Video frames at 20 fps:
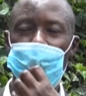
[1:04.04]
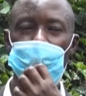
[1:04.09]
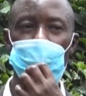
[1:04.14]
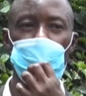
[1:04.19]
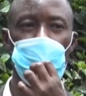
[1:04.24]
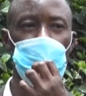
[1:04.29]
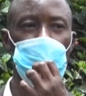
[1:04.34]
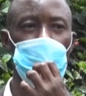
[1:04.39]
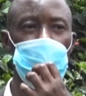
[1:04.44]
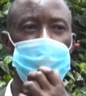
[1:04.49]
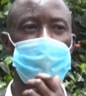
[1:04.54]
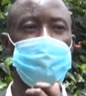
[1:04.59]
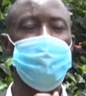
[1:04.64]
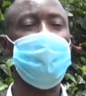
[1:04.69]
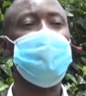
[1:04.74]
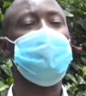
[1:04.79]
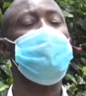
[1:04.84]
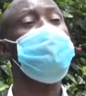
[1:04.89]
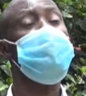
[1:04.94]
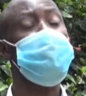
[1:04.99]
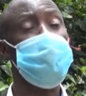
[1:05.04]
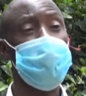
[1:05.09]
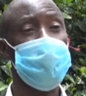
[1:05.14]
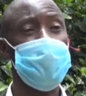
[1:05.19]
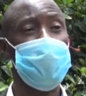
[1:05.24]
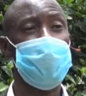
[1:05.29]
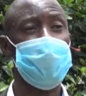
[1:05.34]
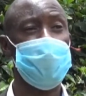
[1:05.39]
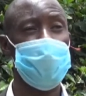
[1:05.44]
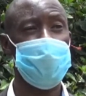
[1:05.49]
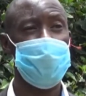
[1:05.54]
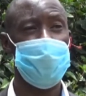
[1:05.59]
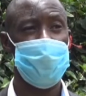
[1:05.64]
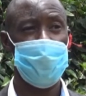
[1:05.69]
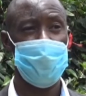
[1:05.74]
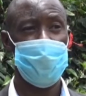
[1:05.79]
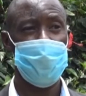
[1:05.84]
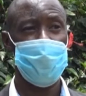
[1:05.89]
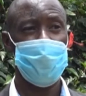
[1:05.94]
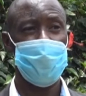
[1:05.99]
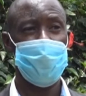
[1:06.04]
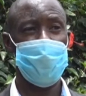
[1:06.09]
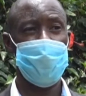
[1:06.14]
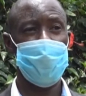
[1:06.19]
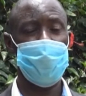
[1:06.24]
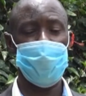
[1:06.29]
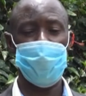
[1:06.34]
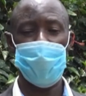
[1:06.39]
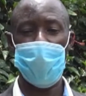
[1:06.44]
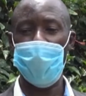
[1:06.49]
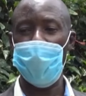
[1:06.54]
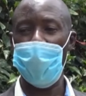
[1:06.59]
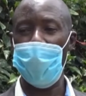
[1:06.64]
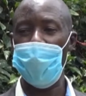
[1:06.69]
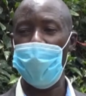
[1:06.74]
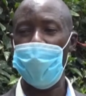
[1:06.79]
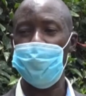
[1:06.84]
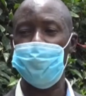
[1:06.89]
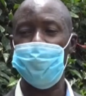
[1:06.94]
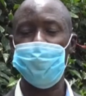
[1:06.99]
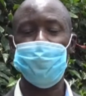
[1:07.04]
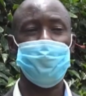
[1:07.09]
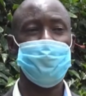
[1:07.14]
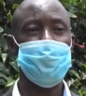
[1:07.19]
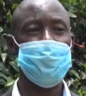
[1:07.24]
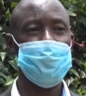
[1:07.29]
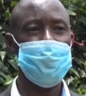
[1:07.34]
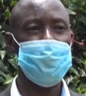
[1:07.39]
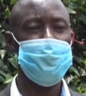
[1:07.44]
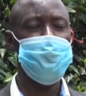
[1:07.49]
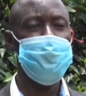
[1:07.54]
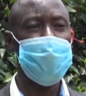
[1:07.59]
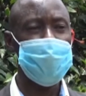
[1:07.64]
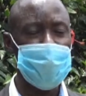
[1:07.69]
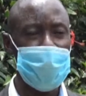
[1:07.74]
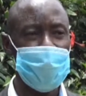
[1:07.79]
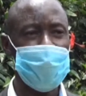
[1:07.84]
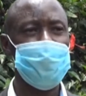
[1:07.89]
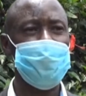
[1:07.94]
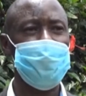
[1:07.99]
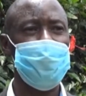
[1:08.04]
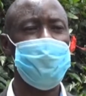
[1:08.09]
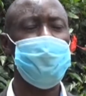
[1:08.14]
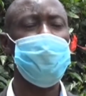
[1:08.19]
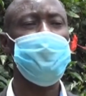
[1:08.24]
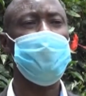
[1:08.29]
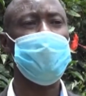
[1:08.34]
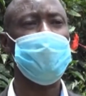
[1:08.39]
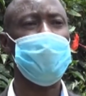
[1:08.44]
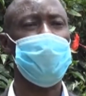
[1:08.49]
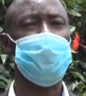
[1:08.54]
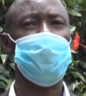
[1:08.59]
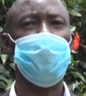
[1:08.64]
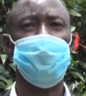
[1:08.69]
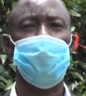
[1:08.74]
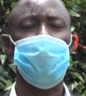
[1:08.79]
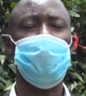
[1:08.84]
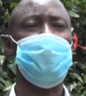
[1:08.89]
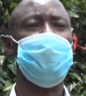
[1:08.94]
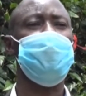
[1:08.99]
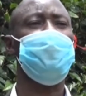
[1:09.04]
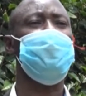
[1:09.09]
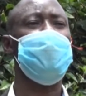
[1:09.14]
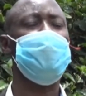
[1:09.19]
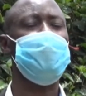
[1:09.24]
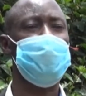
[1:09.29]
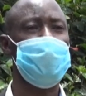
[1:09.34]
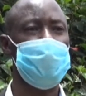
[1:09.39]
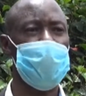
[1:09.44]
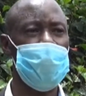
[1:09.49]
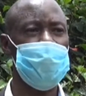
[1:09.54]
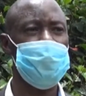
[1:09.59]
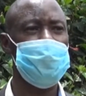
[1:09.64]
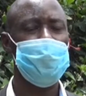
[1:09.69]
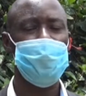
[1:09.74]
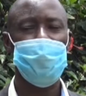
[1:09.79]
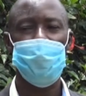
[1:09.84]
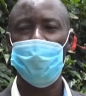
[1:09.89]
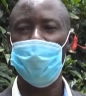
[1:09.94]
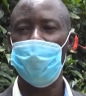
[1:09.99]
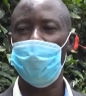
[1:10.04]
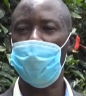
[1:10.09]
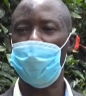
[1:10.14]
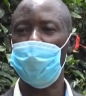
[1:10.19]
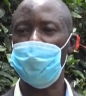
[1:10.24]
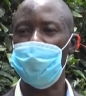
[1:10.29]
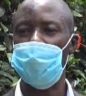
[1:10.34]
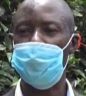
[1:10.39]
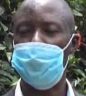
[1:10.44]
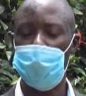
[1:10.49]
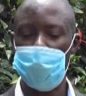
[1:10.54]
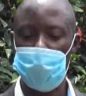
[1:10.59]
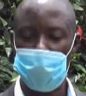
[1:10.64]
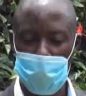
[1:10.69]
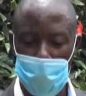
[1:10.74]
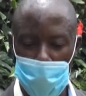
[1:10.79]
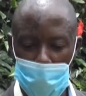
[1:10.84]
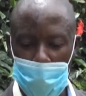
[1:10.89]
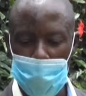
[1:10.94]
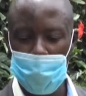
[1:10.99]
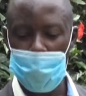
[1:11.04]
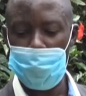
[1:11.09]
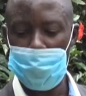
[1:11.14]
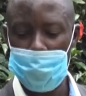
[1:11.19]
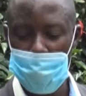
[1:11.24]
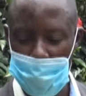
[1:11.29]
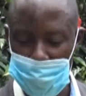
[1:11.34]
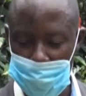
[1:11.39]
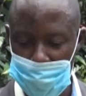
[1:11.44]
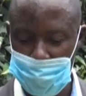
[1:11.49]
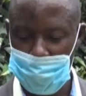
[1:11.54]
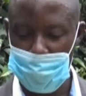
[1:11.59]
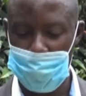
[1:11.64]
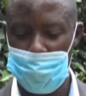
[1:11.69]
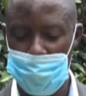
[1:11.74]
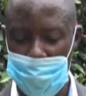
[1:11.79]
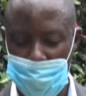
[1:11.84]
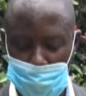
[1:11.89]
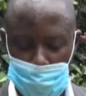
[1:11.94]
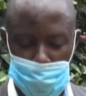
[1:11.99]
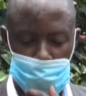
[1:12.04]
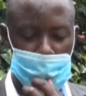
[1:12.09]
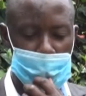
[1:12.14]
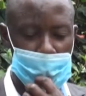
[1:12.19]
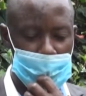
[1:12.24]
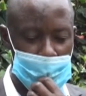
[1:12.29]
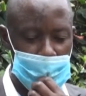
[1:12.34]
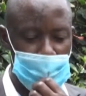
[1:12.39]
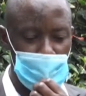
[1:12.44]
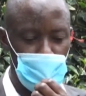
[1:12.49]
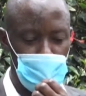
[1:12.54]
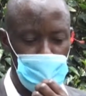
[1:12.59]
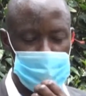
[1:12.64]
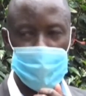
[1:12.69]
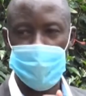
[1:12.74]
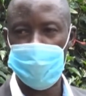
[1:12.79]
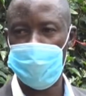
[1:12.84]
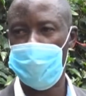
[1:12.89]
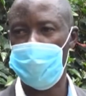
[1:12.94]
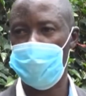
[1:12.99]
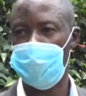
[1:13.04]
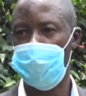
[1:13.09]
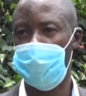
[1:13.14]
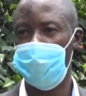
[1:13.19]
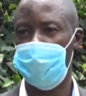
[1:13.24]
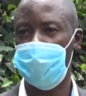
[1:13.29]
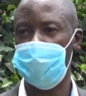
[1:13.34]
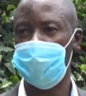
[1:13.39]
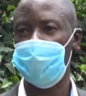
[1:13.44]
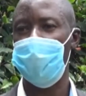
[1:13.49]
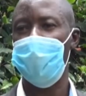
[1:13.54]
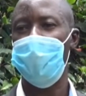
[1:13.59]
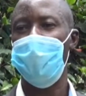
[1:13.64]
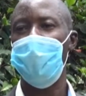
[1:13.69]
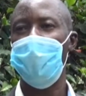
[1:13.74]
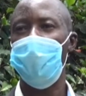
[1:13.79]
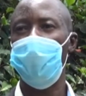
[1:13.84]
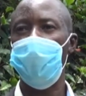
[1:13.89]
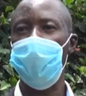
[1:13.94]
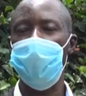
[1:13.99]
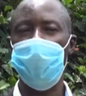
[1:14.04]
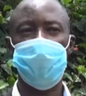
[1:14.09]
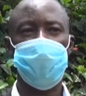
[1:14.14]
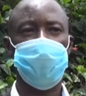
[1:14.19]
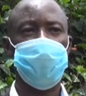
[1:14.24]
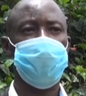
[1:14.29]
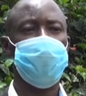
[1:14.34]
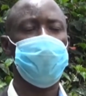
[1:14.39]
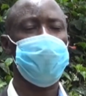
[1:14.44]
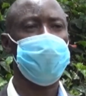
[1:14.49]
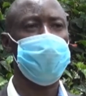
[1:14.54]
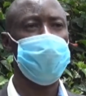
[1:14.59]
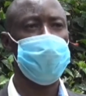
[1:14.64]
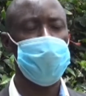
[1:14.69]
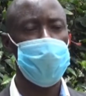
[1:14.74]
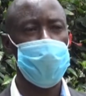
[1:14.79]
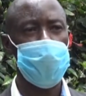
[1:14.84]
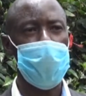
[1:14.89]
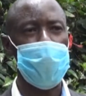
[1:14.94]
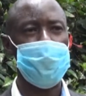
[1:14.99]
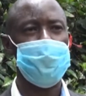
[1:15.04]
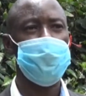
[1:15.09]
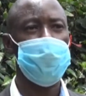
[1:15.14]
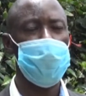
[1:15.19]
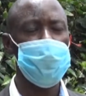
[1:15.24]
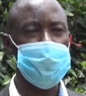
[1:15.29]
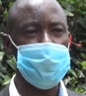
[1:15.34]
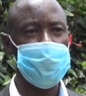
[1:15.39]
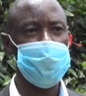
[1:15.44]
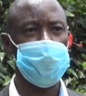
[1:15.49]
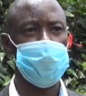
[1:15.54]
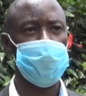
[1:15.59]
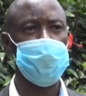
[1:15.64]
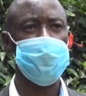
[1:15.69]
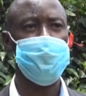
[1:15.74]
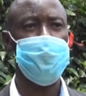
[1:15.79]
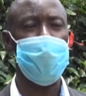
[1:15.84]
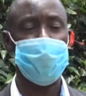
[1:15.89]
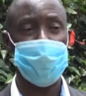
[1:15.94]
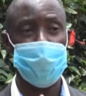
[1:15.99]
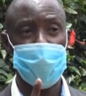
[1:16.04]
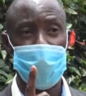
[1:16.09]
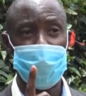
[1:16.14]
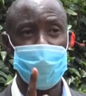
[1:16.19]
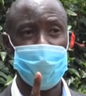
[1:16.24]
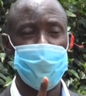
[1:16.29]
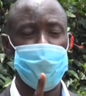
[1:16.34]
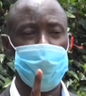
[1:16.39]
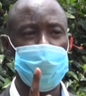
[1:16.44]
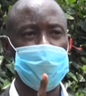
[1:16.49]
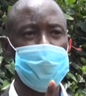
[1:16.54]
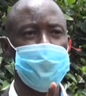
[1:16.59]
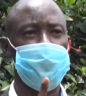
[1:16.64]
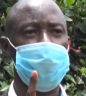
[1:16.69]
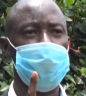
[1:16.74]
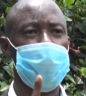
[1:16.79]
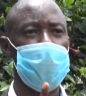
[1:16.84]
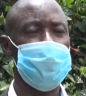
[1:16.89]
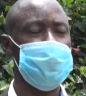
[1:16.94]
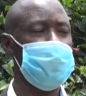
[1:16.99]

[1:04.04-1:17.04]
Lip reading: also must be protected. I think even methods of teaching must change. You are not supposed to go around touching every book and so on and so on and so forth. We need to look at those issues, but the most important